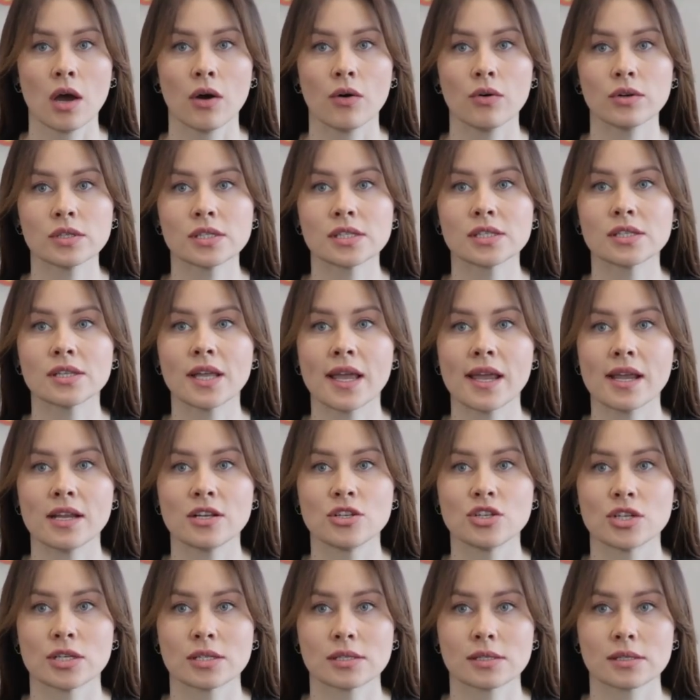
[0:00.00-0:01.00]
or
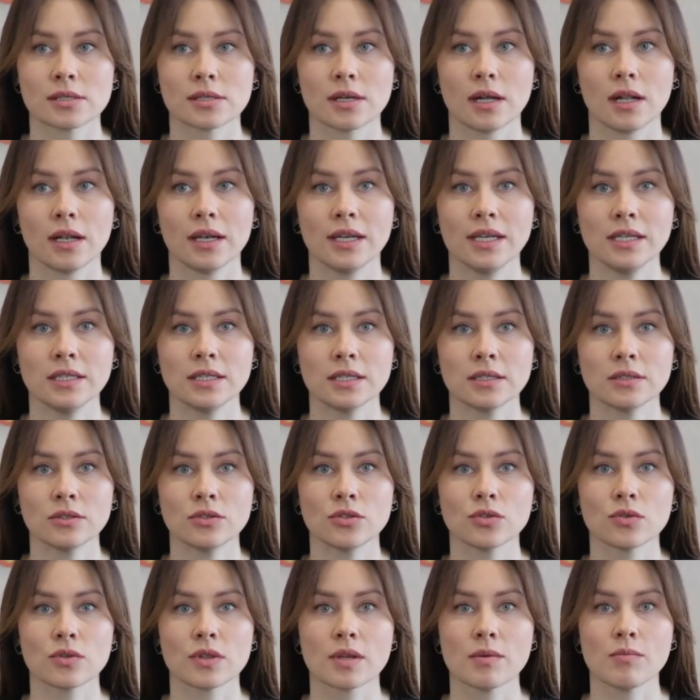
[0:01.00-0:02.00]
stages leading
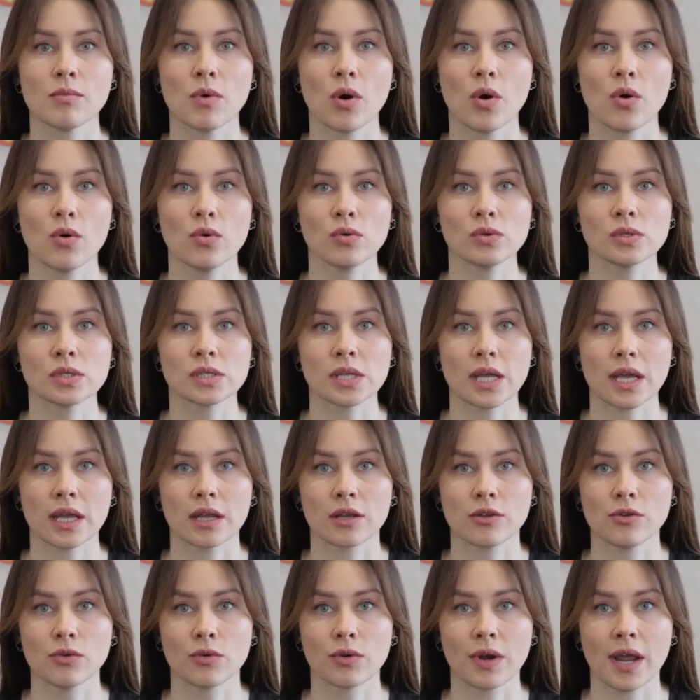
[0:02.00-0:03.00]
to the most
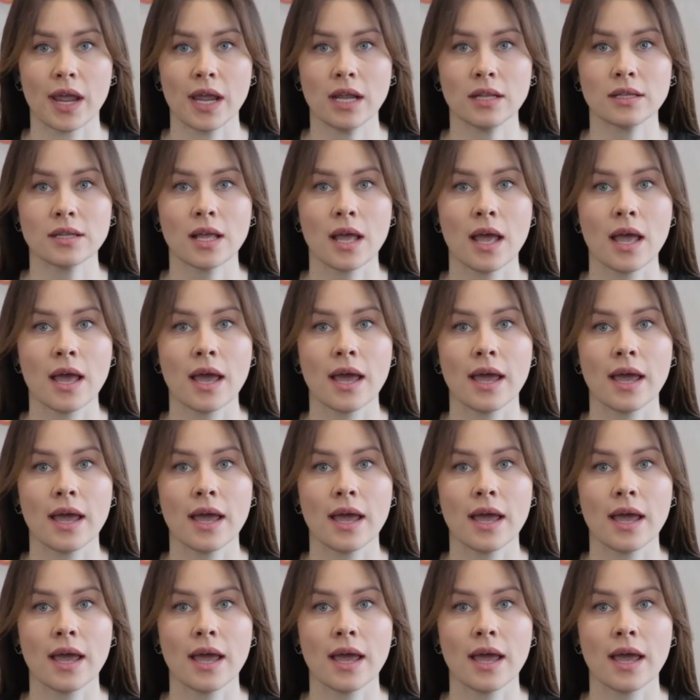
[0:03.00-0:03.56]
accurate